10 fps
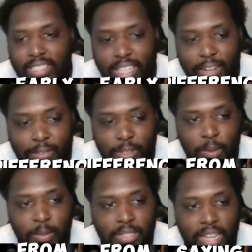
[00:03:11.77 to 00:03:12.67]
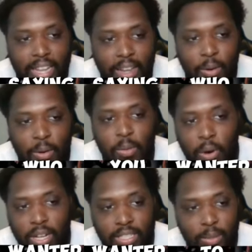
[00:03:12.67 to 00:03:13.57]
Yeah, they kept him right there.
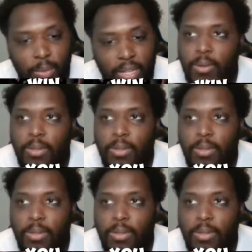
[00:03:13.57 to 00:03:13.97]
That's